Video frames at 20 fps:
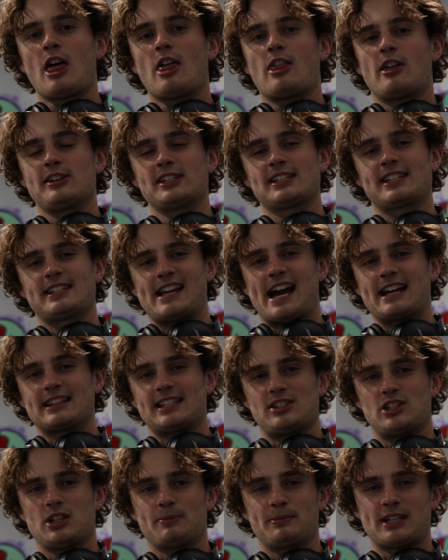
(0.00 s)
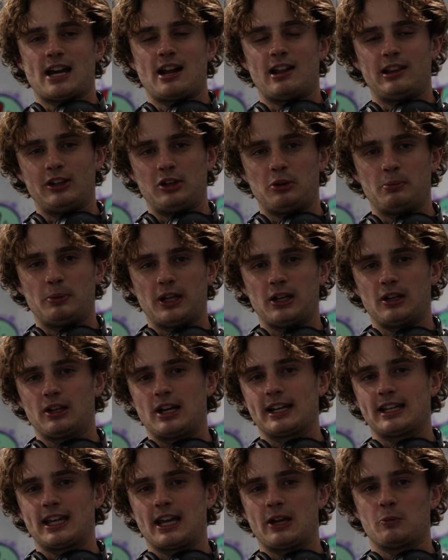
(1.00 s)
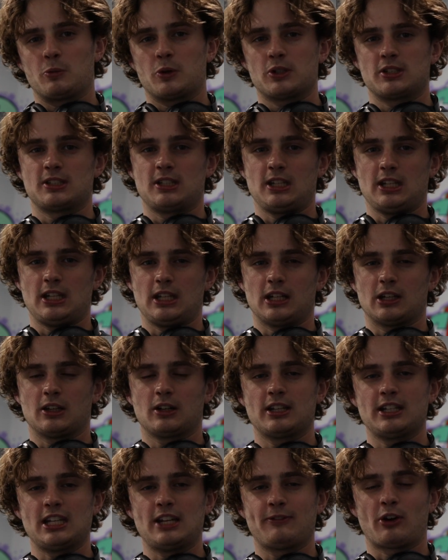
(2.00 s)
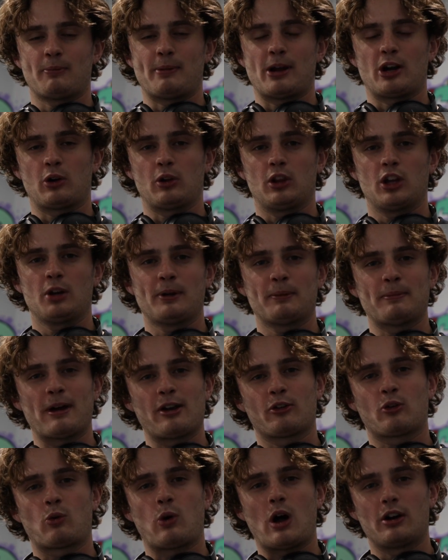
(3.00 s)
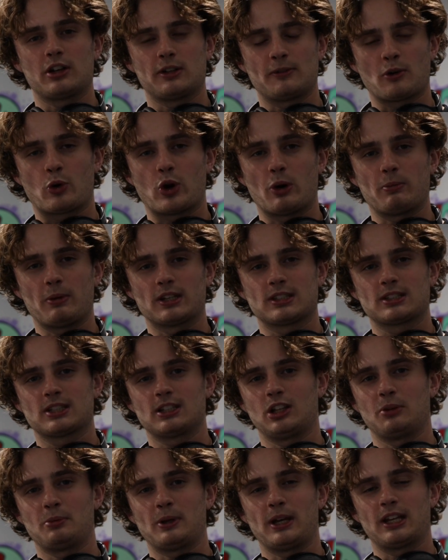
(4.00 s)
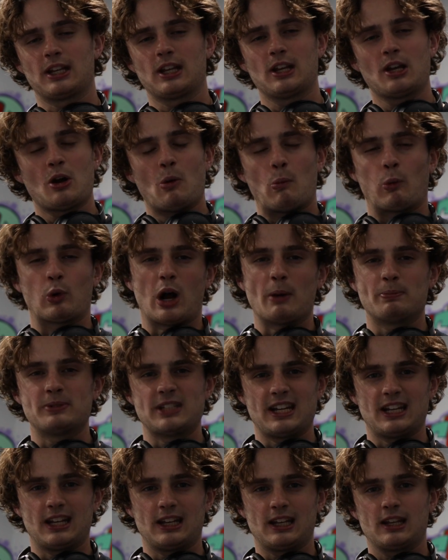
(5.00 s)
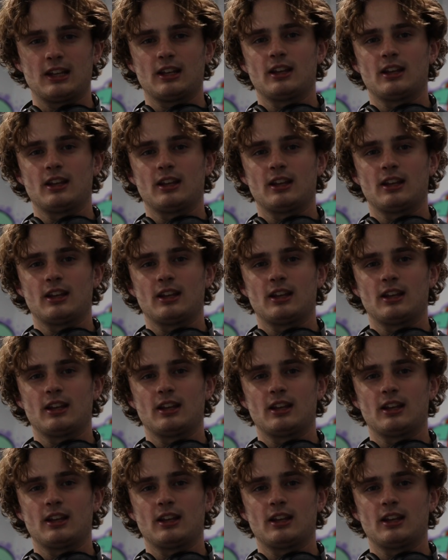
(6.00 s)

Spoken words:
The thing that knocked these gyms down a little bit, again, was a little bit better quality of equipment, a little bit more updated,